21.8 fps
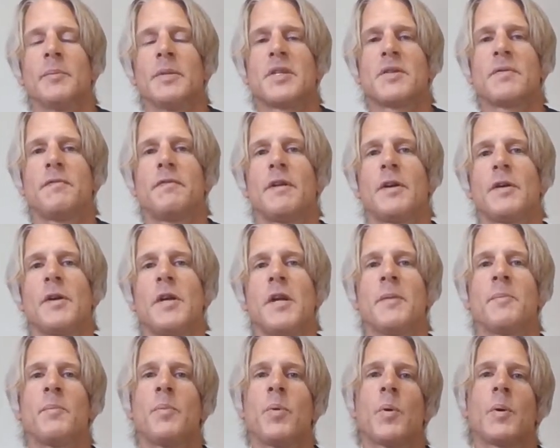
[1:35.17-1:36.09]
It's very
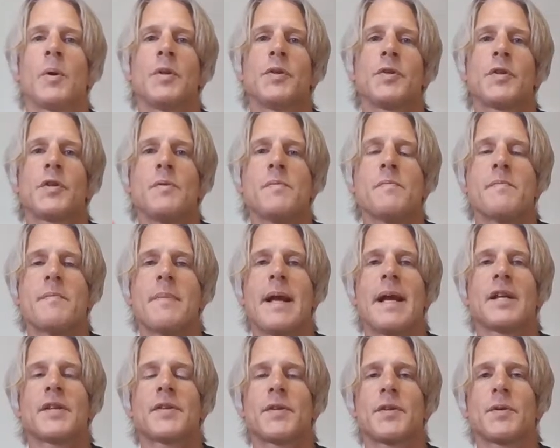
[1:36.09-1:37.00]
important to
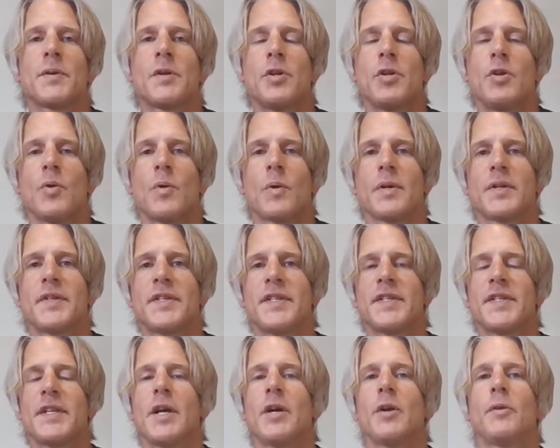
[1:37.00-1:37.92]
master
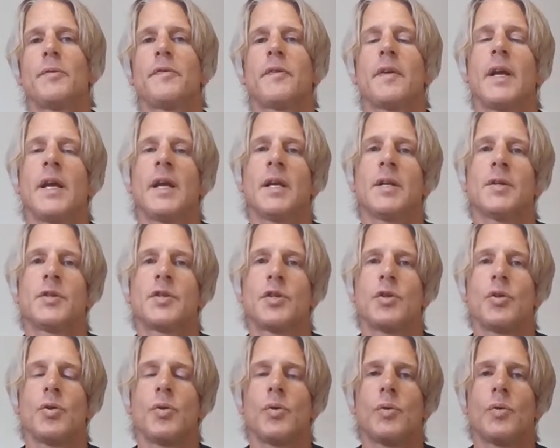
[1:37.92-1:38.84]
yourself and
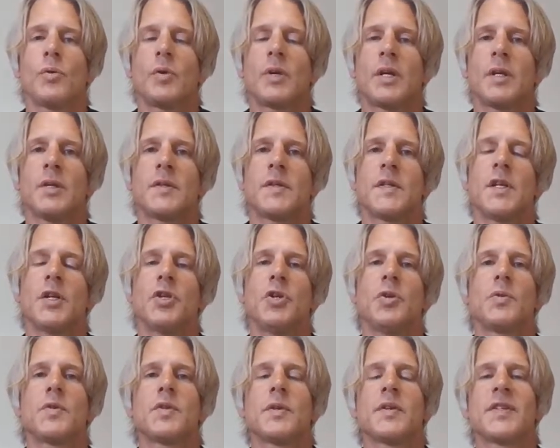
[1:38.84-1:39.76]
to
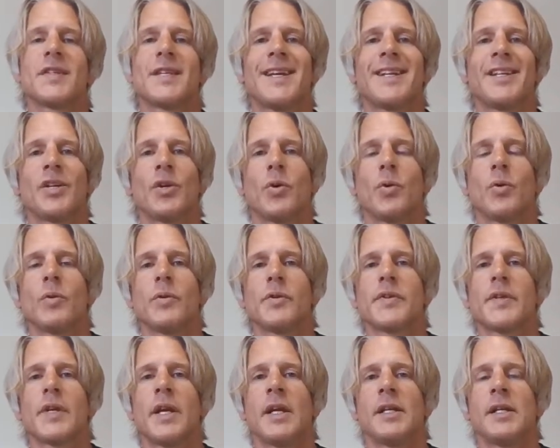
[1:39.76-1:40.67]
continue to set
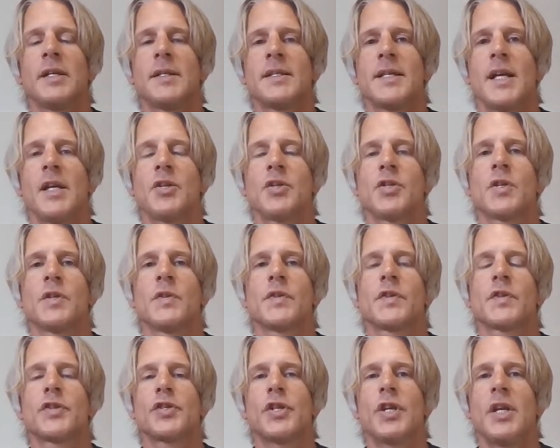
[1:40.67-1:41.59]
goals and
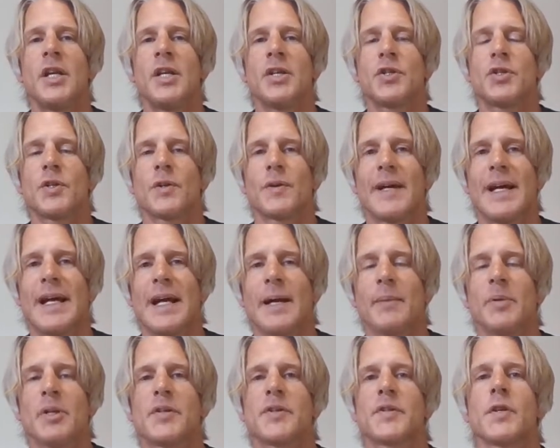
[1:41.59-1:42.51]
intentions, change your
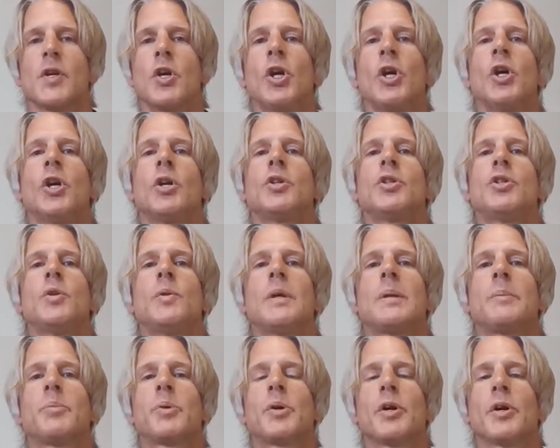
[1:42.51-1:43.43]
habits, do
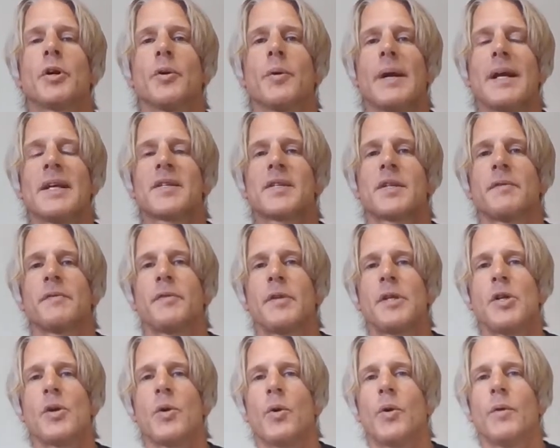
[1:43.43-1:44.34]
it
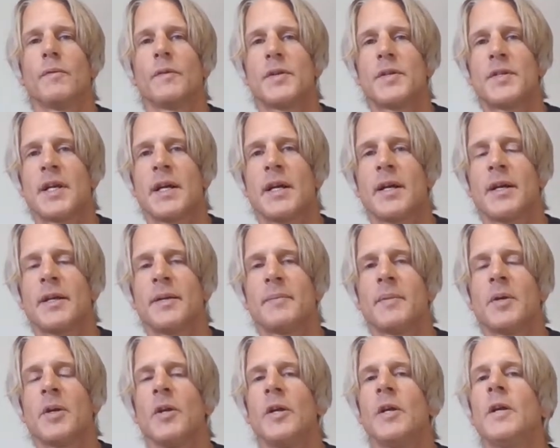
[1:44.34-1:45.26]
progressively over time,